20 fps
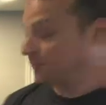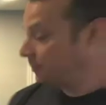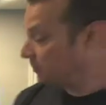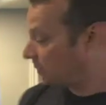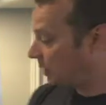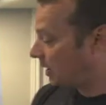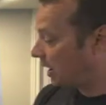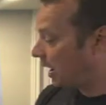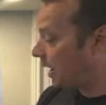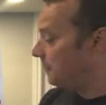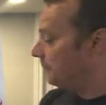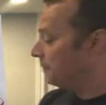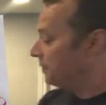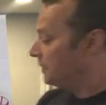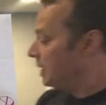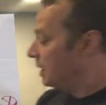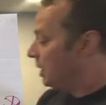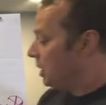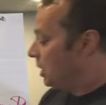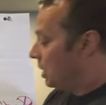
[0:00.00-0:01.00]
Okay?
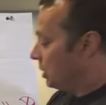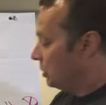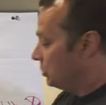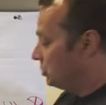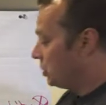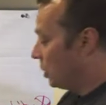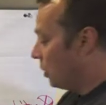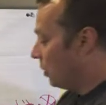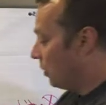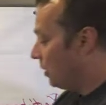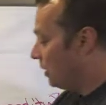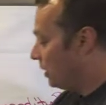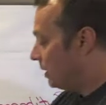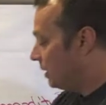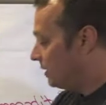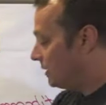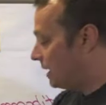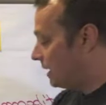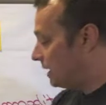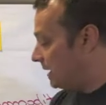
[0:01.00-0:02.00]
So
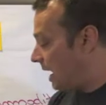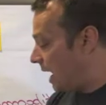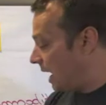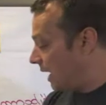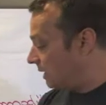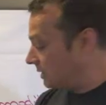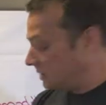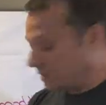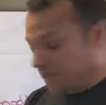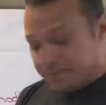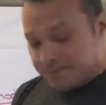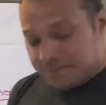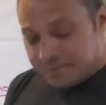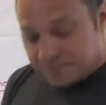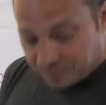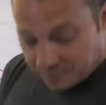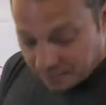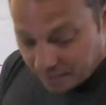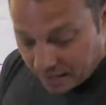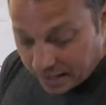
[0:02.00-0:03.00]
the next
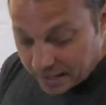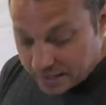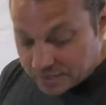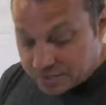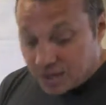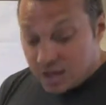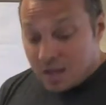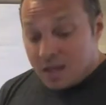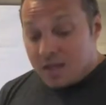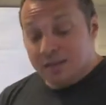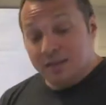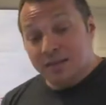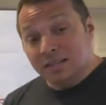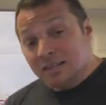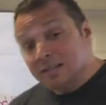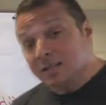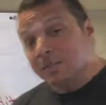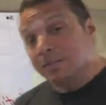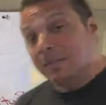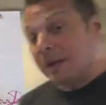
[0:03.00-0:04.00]
is, this
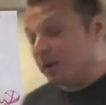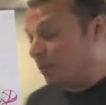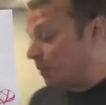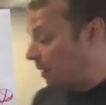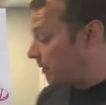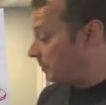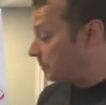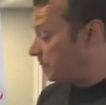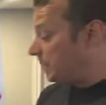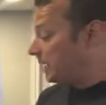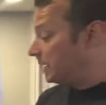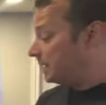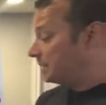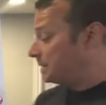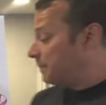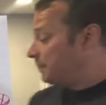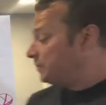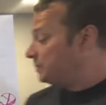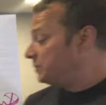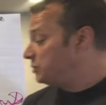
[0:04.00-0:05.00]
is a big one, because
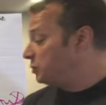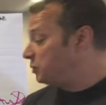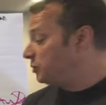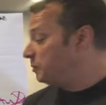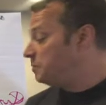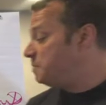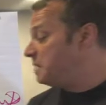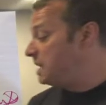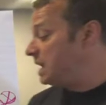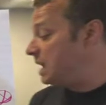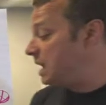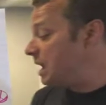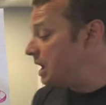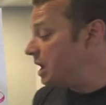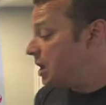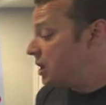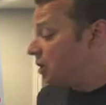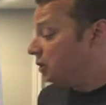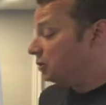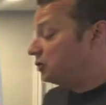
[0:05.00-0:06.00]
to
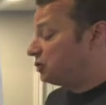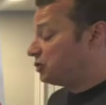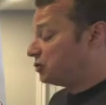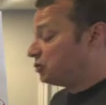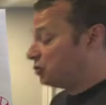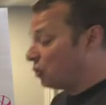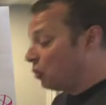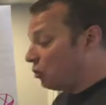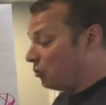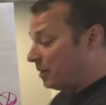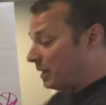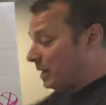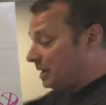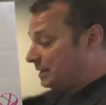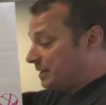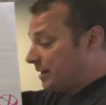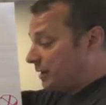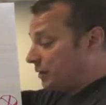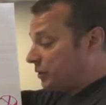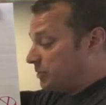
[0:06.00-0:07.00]
me, so many
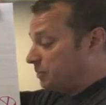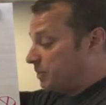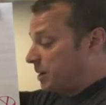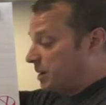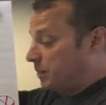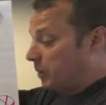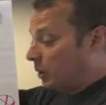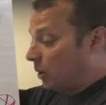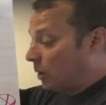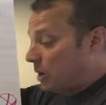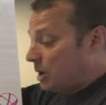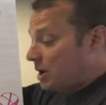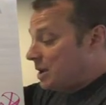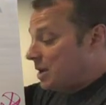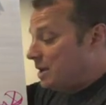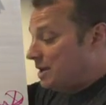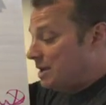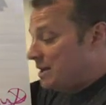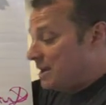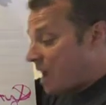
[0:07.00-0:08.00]
salespeople
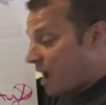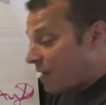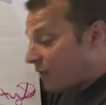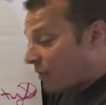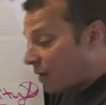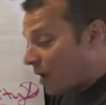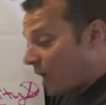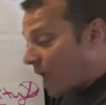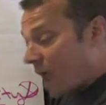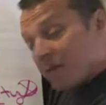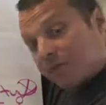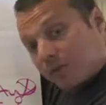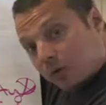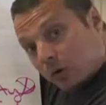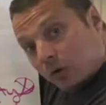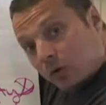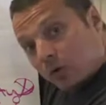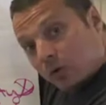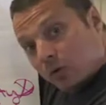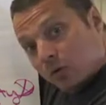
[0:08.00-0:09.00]
never
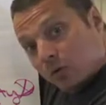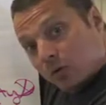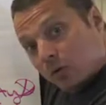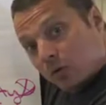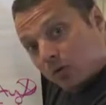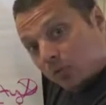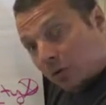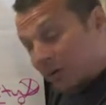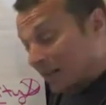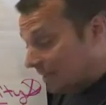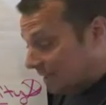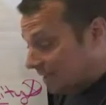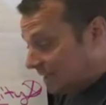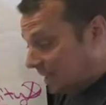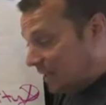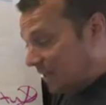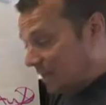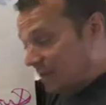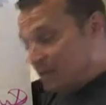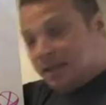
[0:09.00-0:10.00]
ever really
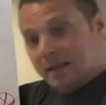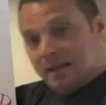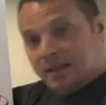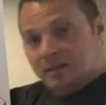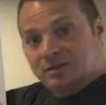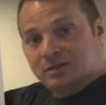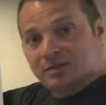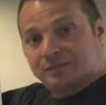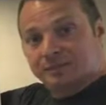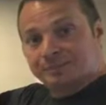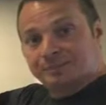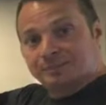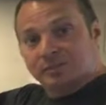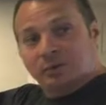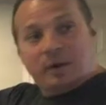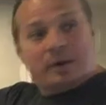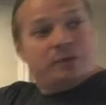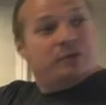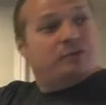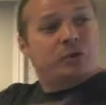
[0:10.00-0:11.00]
dig into this, right?